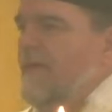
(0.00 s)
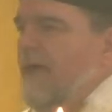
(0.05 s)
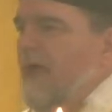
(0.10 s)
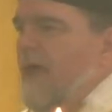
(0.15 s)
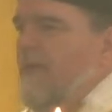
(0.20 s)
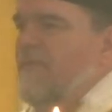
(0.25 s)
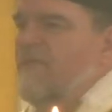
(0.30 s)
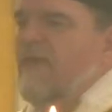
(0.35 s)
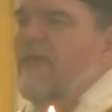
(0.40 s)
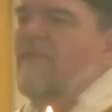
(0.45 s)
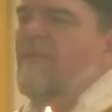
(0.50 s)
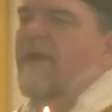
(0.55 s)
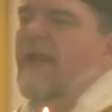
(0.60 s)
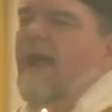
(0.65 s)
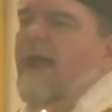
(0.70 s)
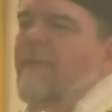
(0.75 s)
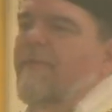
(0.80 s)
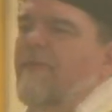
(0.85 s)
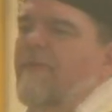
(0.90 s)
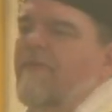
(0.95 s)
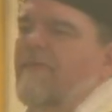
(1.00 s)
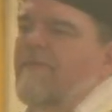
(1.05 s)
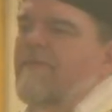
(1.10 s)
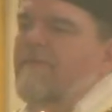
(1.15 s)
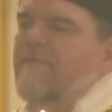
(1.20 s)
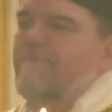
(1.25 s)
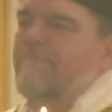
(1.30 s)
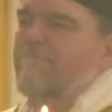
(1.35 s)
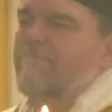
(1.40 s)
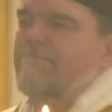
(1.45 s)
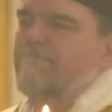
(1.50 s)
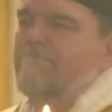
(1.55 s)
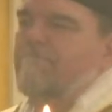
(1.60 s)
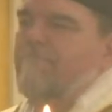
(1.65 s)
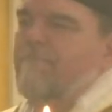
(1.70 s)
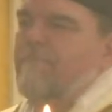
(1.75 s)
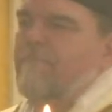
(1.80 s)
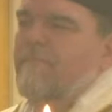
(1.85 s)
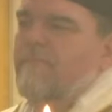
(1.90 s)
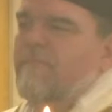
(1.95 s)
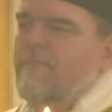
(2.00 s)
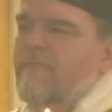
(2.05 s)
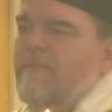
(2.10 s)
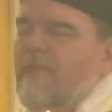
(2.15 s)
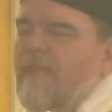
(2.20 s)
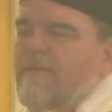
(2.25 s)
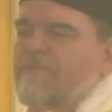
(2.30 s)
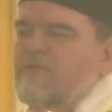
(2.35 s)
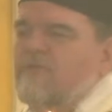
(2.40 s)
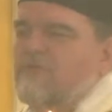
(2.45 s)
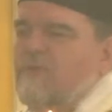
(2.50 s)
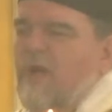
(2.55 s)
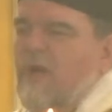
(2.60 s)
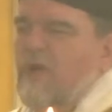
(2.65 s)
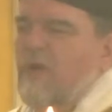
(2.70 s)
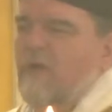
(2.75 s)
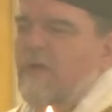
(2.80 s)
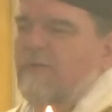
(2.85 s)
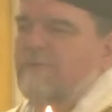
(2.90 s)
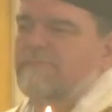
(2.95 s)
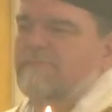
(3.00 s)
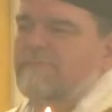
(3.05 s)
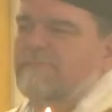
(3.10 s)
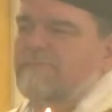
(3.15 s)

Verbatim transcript: And then what happened? He became stronger.